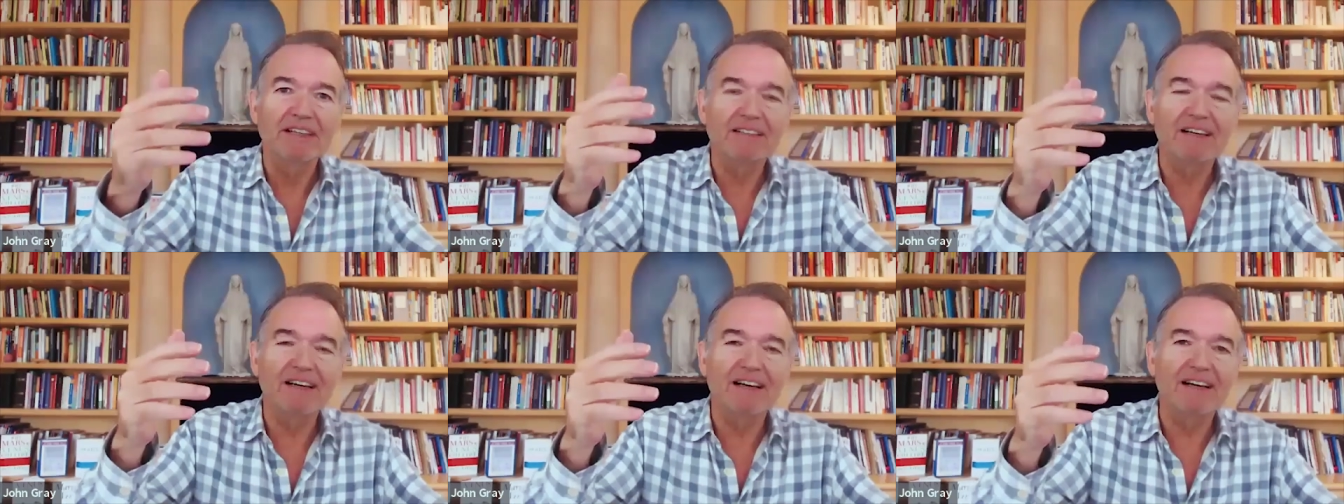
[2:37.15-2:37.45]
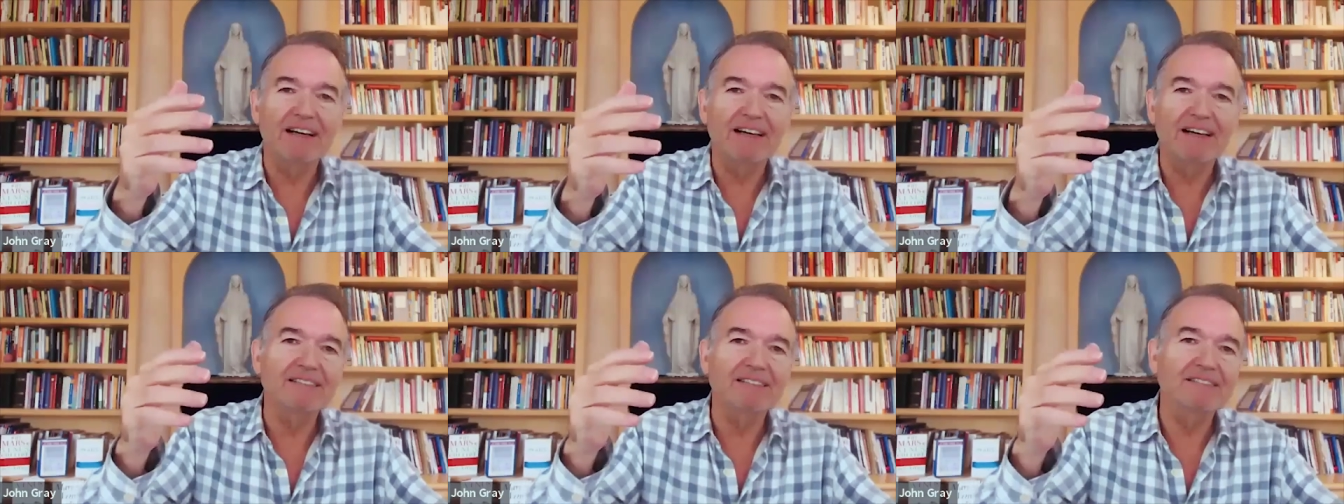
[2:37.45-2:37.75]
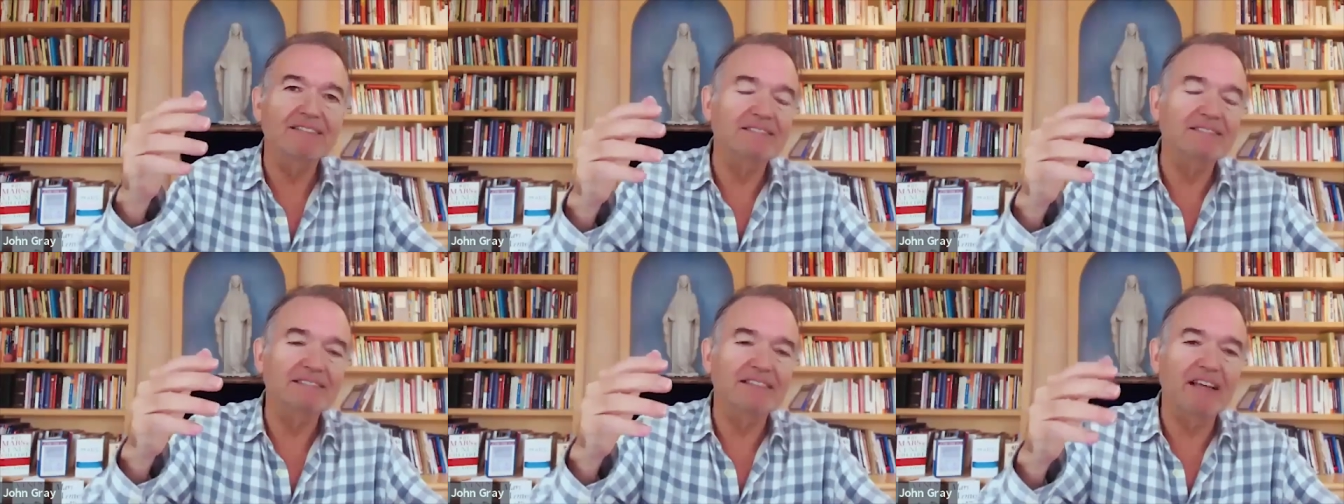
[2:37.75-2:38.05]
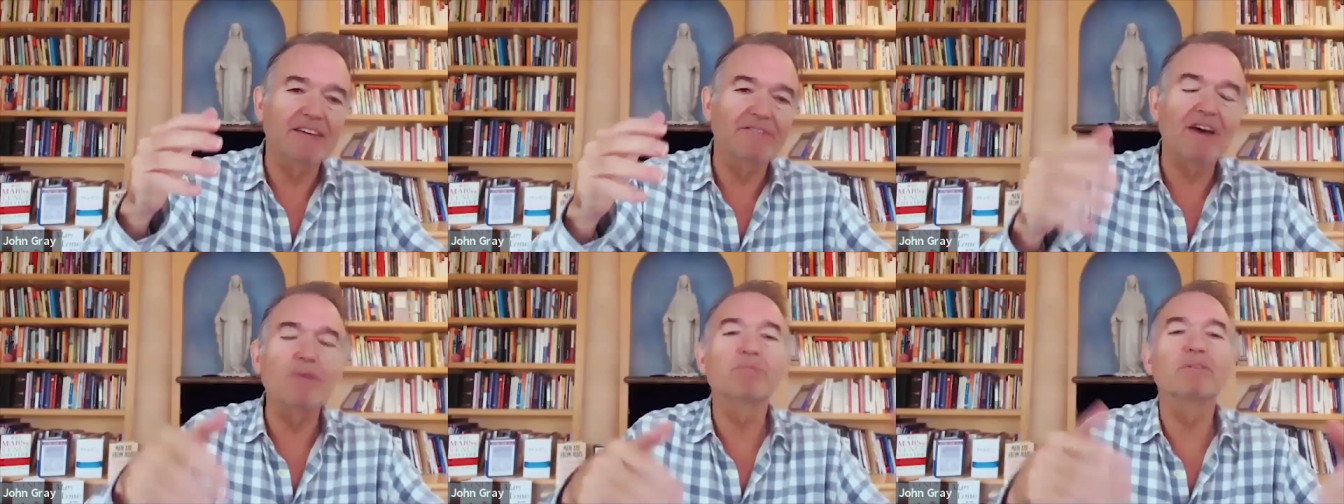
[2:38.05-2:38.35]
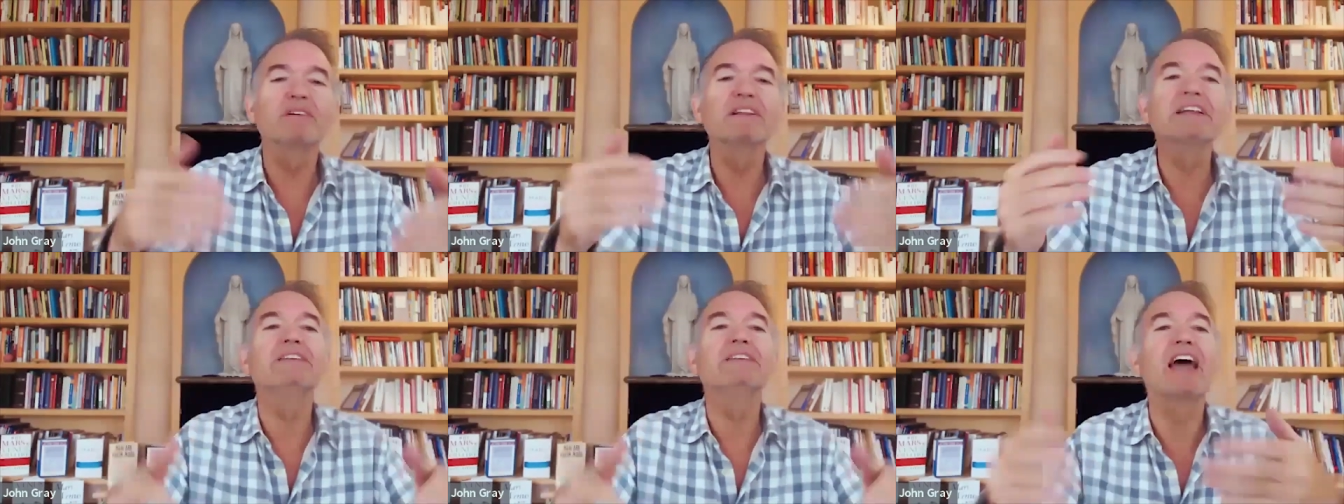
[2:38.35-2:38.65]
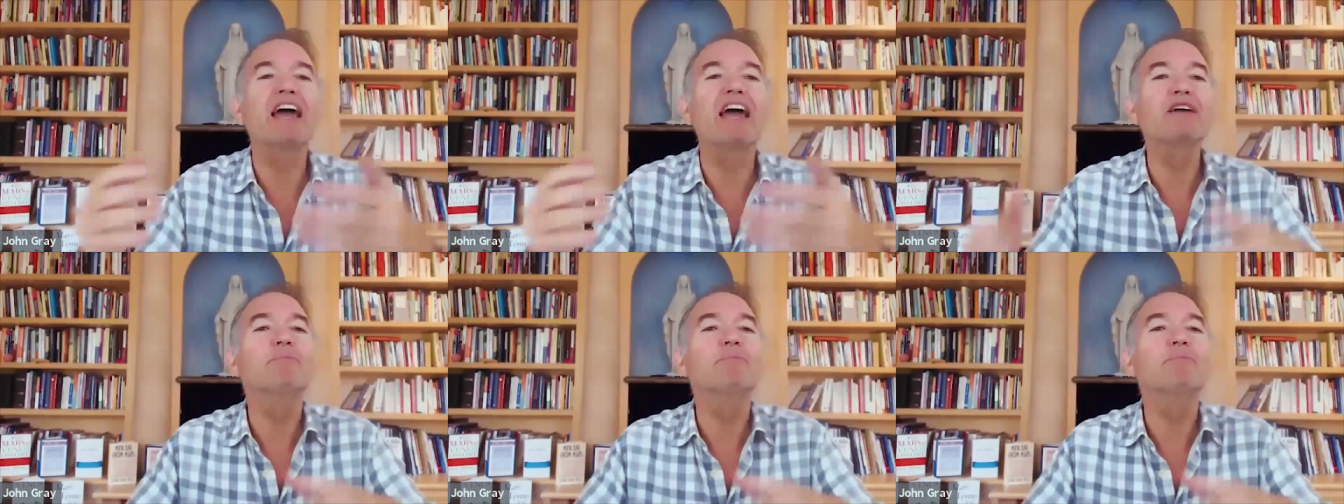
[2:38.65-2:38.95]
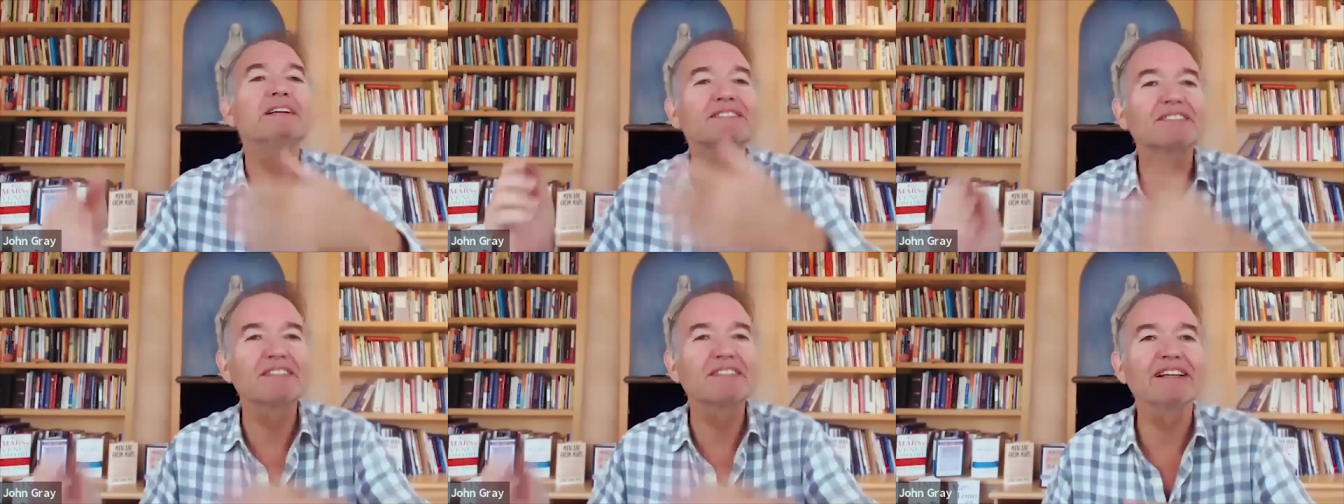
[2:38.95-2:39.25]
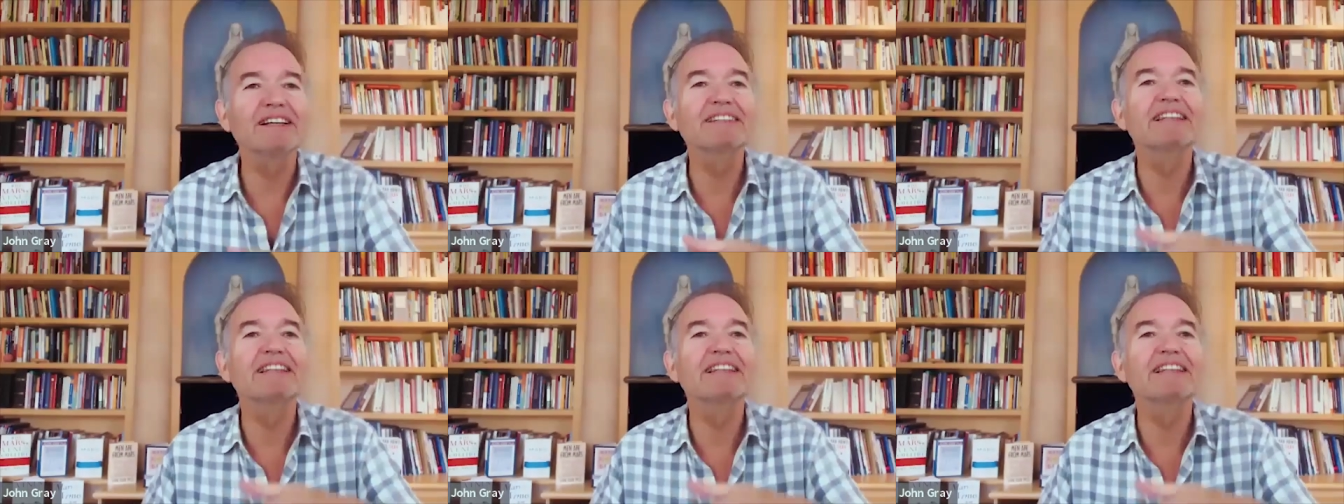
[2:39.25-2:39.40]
Uh, if I believed A, B, C,